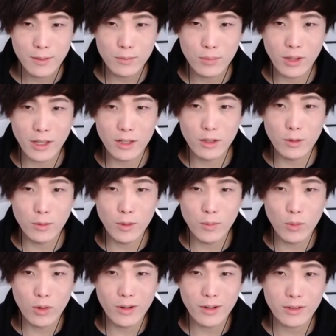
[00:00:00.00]
play a little bit
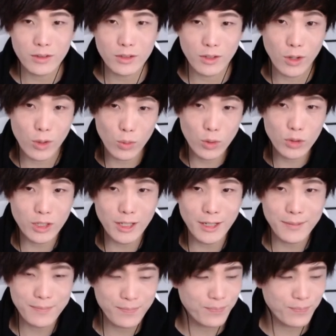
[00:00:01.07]
more, so we'll see.